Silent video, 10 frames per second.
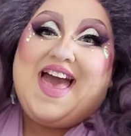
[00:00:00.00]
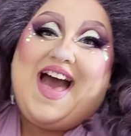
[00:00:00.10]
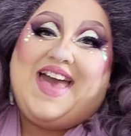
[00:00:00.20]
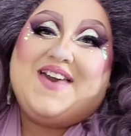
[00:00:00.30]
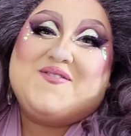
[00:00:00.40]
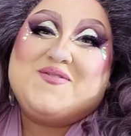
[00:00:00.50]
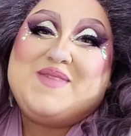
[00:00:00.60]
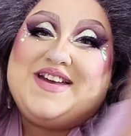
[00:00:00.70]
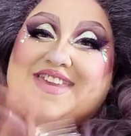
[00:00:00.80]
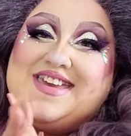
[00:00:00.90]
Hi,
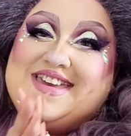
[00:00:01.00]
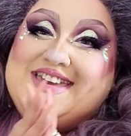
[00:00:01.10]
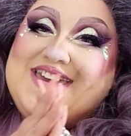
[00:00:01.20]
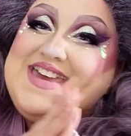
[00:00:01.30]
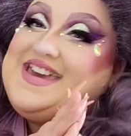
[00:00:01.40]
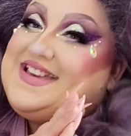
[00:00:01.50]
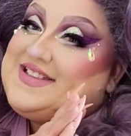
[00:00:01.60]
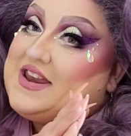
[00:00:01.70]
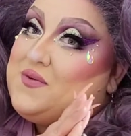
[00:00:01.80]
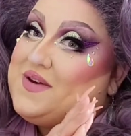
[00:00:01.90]
everybody. Is
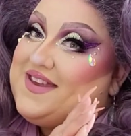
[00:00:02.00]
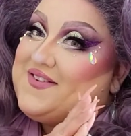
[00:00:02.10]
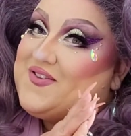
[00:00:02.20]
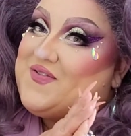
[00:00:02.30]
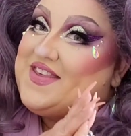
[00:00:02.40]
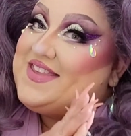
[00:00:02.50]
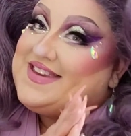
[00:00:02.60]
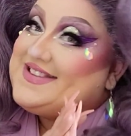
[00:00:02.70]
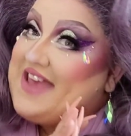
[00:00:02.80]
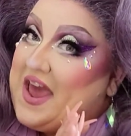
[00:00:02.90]
anyone else
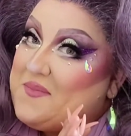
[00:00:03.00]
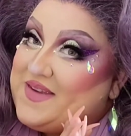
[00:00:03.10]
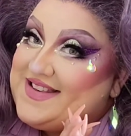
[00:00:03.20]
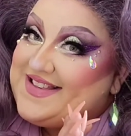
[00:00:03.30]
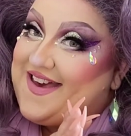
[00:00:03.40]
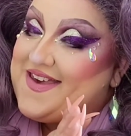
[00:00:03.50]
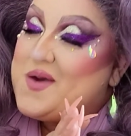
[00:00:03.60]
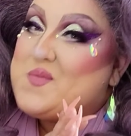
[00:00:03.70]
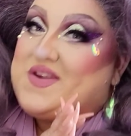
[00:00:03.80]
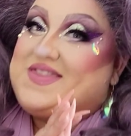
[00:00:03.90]
feeling as happy as I
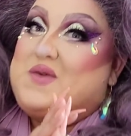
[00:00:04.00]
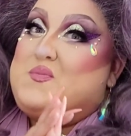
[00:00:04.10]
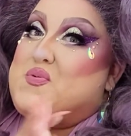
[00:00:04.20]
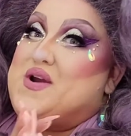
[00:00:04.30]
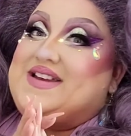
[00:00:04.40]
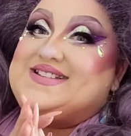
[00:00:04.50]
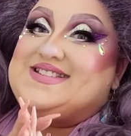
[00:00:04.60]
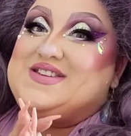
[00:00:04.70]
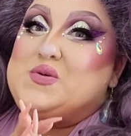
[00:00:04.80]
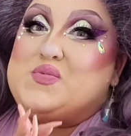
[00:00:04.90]
am with a brand
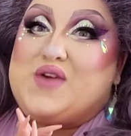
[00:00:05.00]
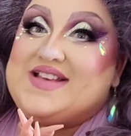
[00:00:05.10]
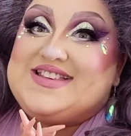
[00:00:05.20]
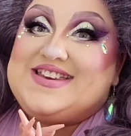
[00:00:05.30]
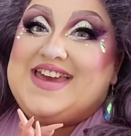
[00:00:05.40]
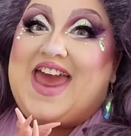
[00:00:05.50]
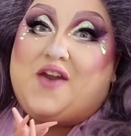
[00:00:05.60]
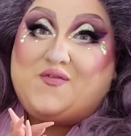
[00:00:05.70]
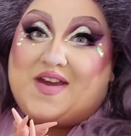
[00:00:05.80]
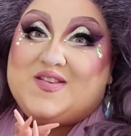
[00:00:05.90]
new president
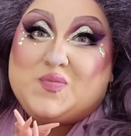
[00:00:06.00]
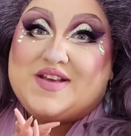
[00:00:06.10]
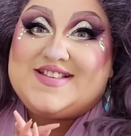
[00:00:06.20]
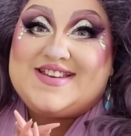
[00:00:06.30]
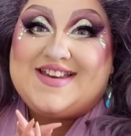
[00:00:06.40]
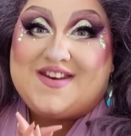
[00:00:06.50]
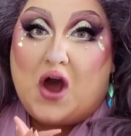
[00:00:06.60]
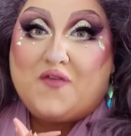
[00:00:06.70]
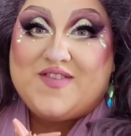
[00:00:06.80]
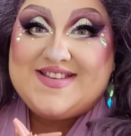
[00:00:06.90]
and vice president in
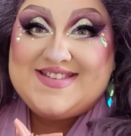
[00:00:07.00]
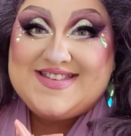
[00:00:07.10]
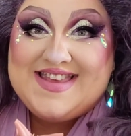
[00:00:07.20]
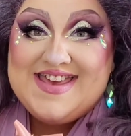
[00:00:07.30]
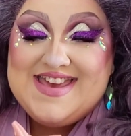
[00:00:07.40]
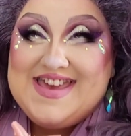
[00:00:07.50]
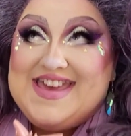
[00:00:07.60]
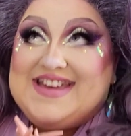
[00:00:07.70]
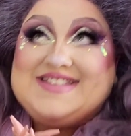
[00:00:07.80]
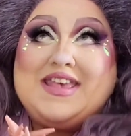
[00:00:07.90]
office?
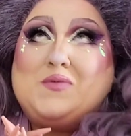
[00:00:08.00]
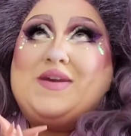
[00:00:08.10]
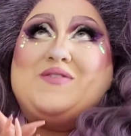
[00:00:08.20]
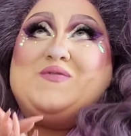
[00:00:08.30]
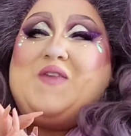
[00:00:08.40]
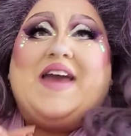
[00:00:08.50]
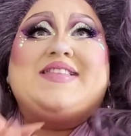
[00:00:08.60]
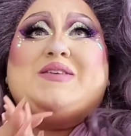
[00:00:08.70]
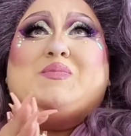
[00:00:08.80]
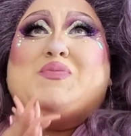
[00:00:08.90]
It's like we can
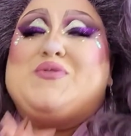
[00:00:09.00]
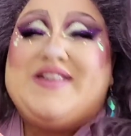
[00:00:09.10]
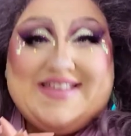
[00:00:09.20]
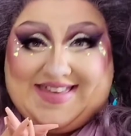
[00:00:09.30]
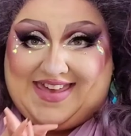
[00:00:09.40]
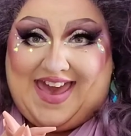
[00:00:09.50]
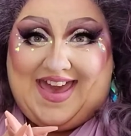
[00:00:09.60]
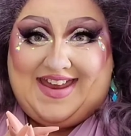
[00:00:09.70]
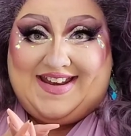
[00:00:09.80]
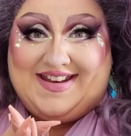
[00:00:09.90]
finally breathe
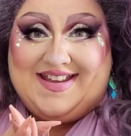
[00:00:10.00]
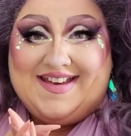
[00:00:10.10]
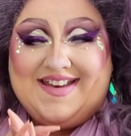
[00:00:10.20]
again.